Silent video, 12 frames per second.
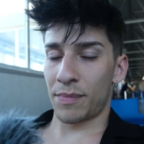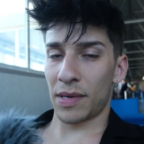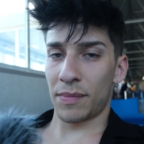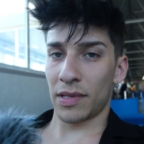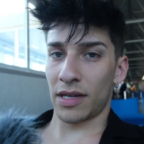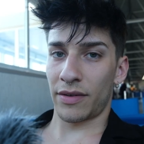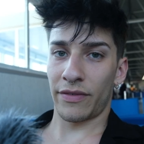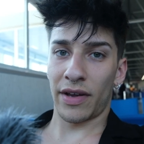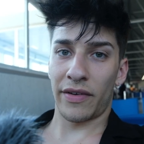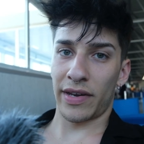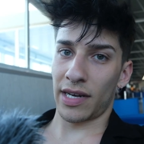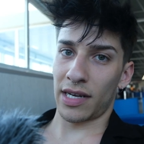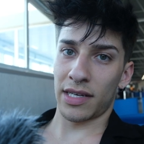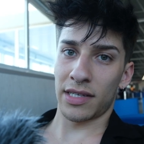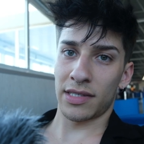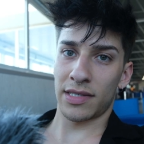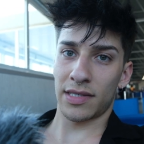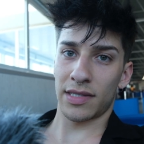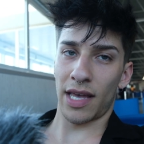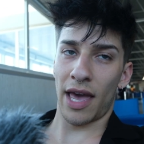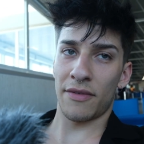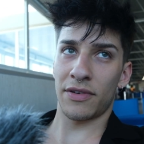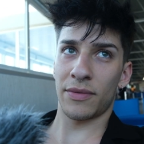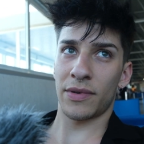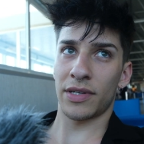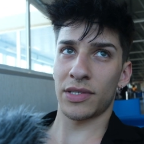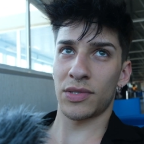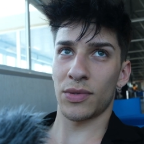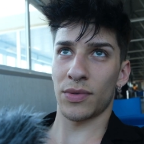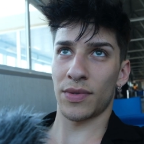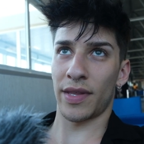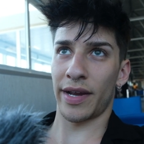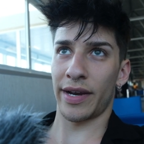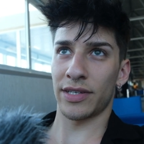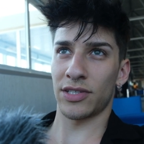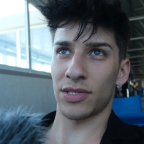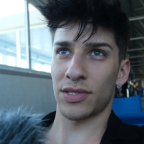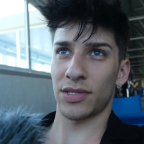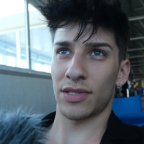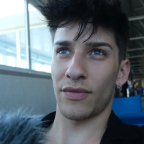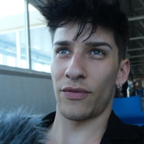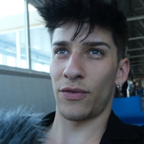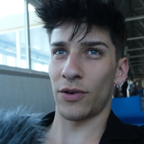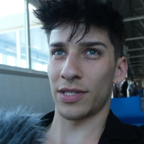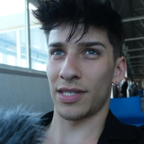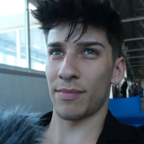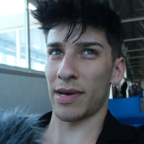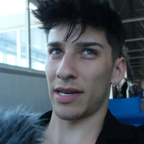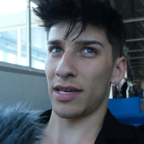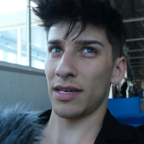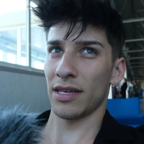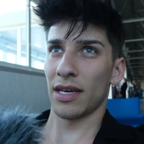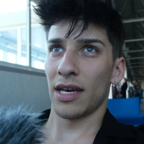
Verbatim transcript: People are very nice, everyone is there just for the money,